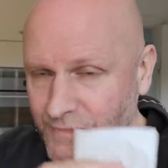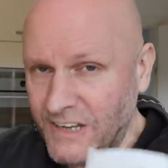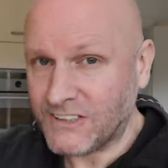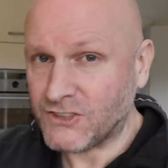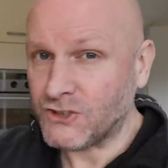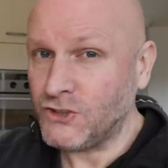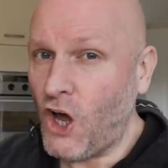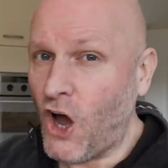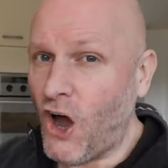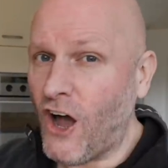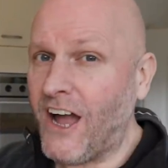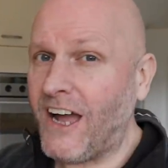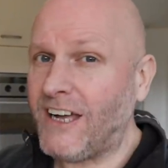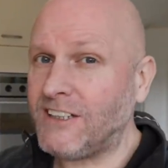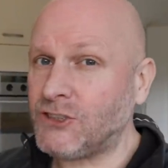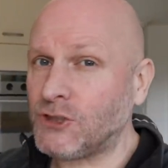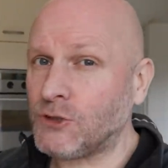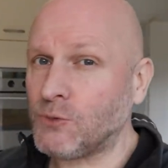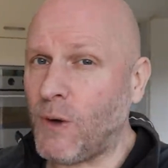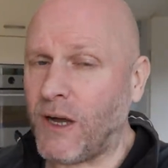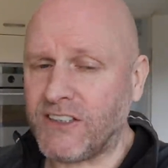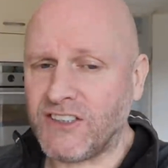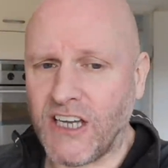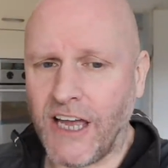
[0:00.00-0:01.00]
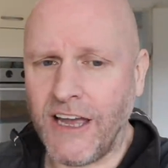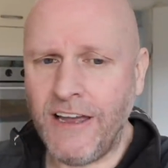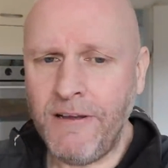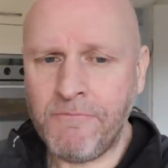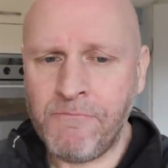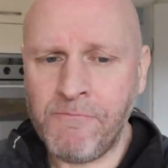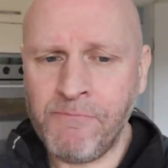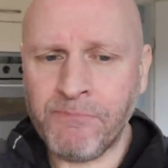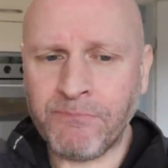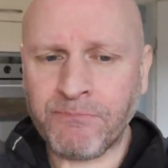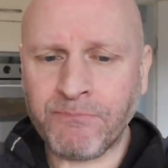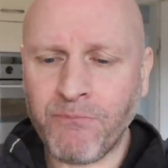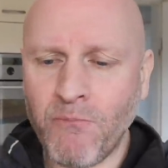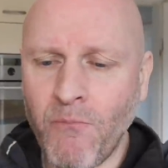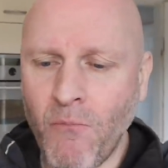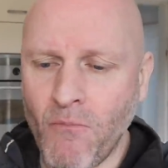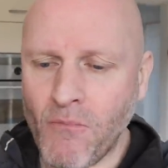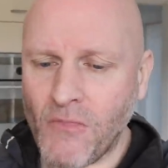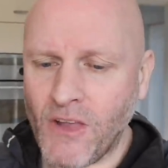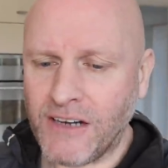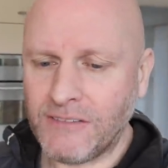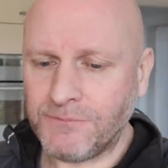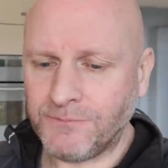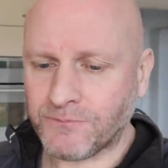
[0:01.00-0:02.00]
It's not a head sweater.
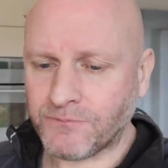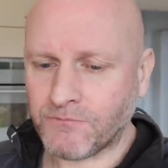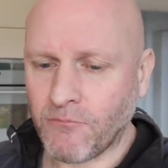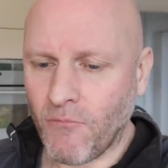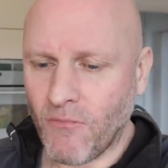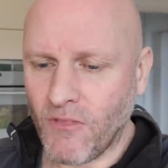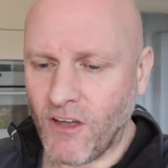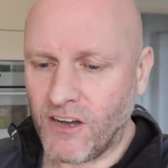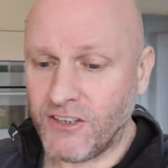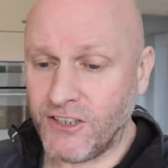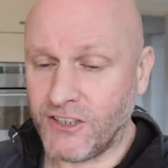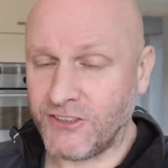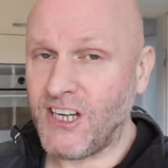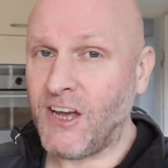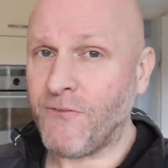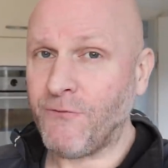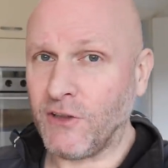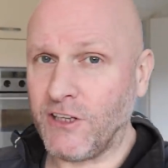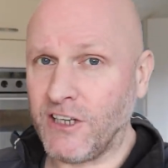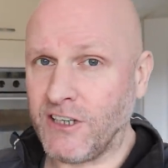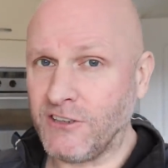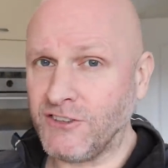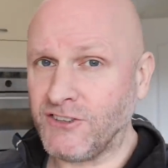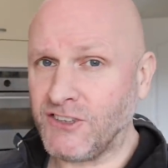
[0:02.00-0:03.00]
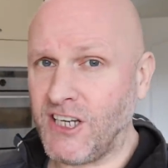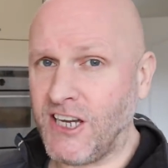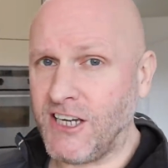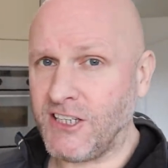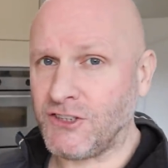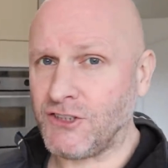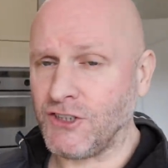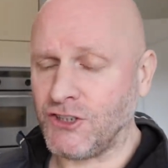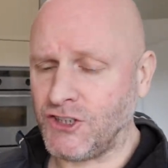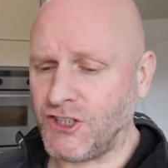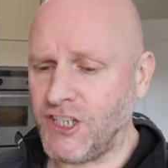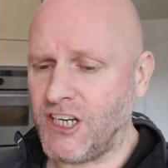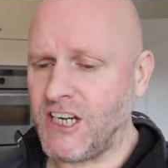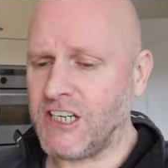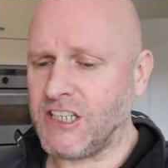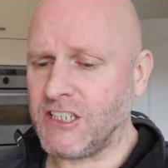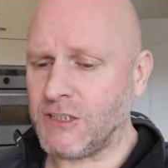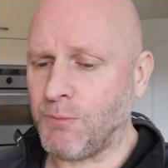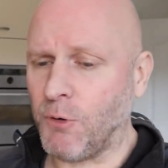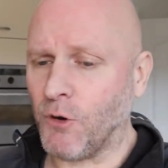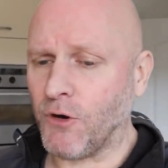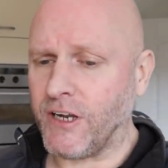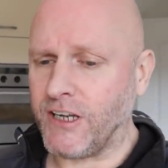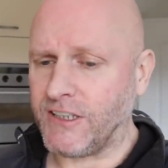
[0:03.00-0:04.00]
You definitely can taste the
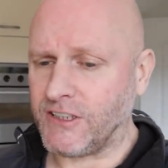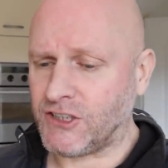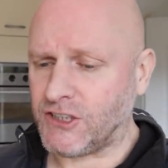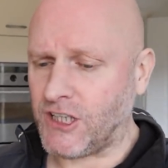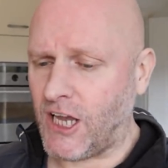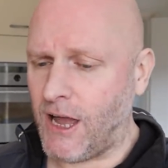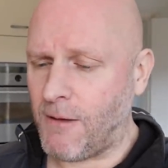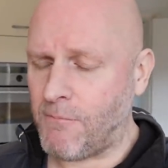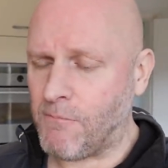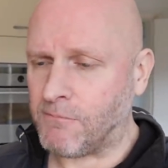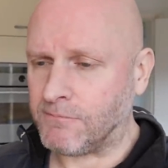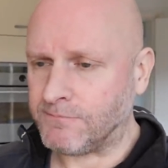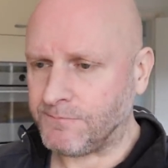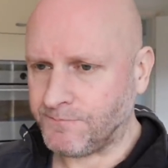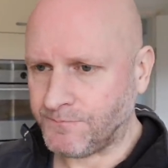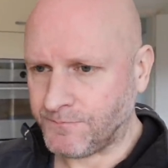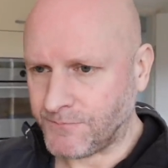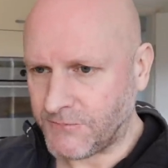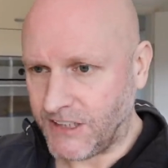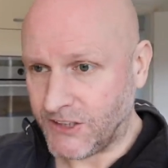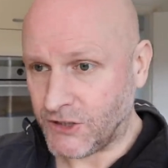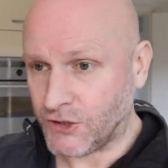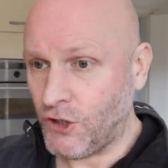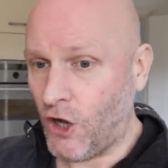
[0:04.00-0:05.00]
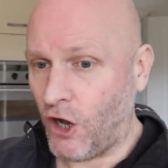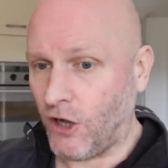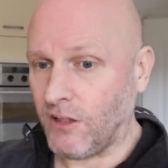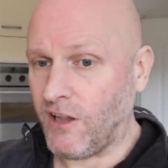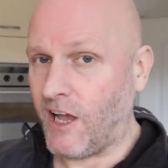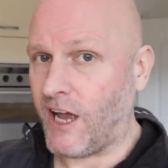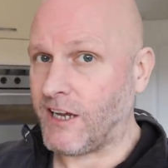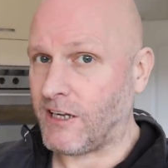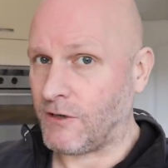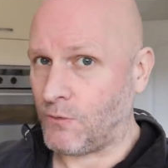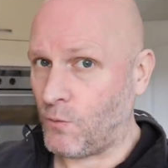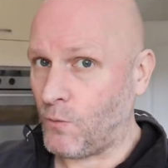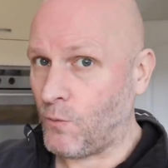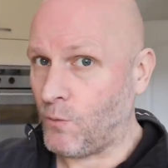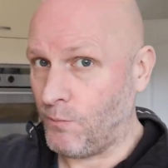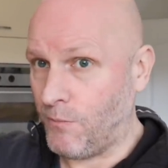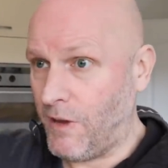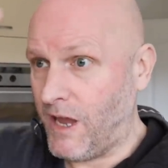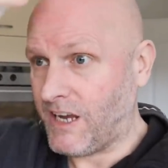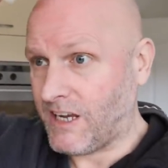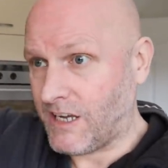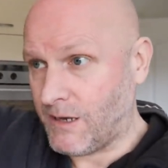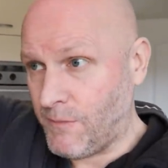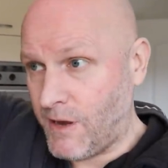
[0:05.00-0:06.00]
cheese, but it's not like
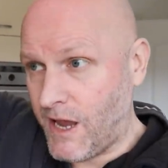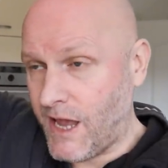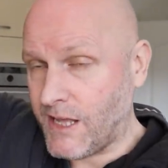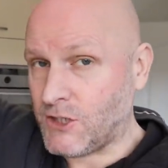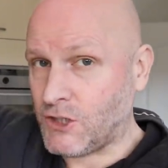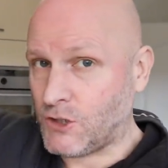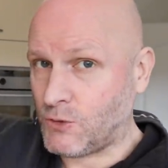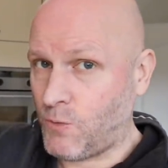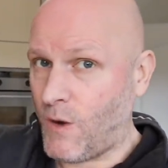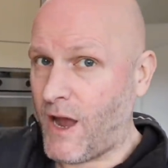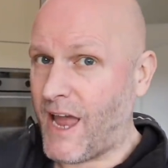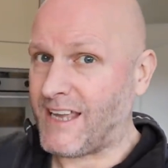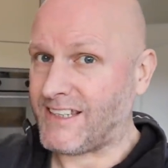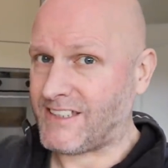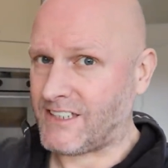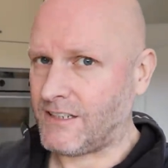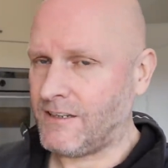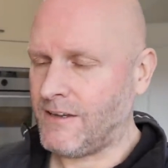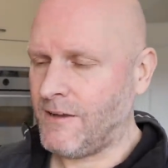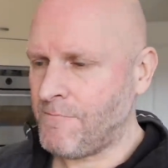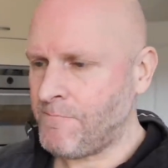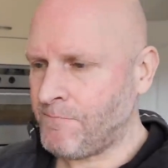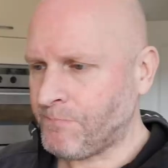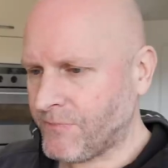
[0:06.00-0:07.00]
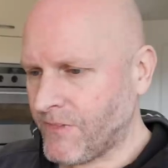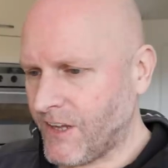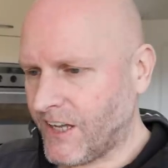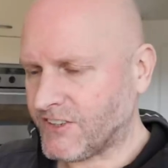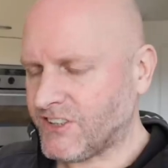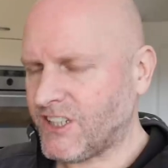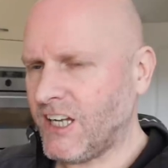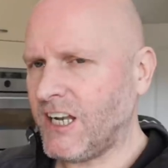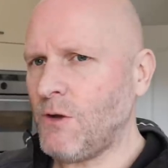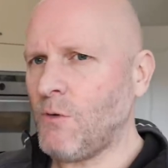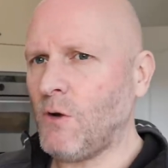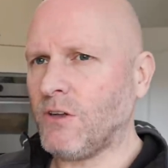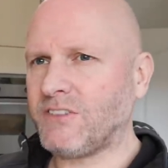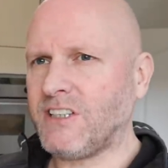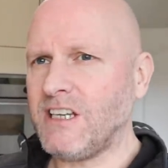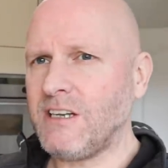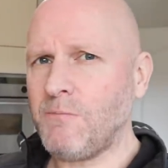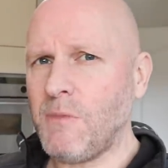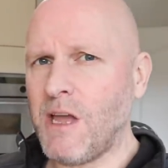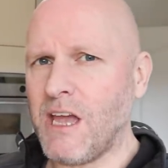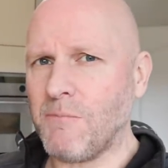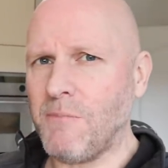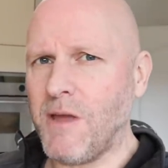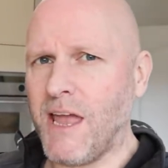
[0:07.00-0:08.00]
making me head sweat. I'll tell you what
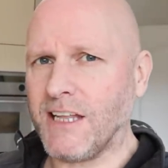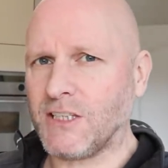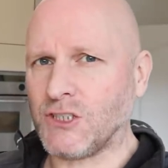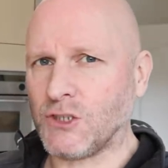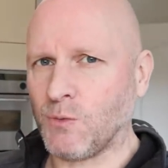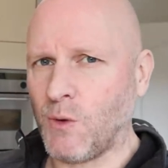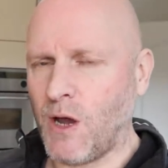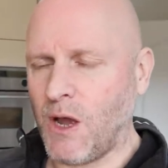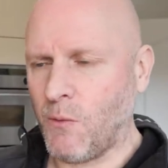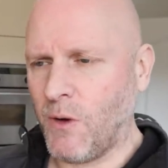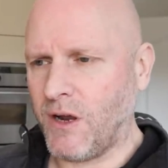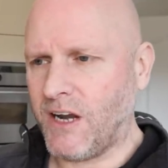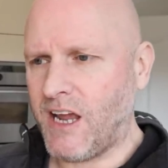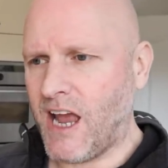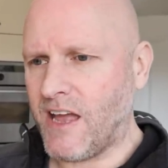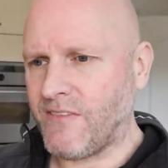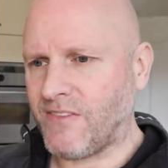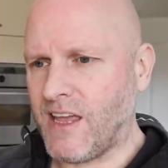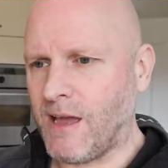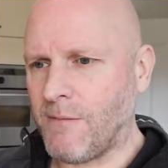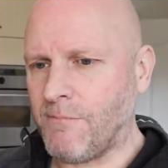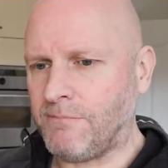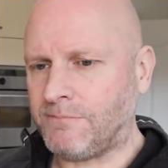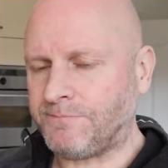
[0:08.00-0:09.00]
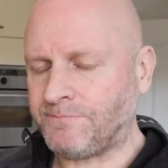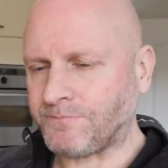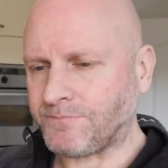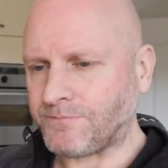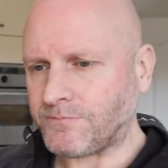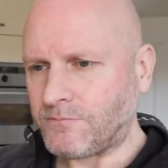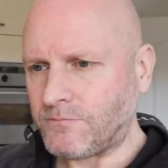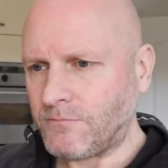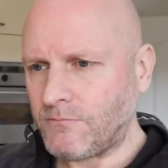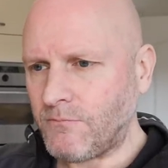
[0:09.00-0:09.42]
did make me head sweat. When I had them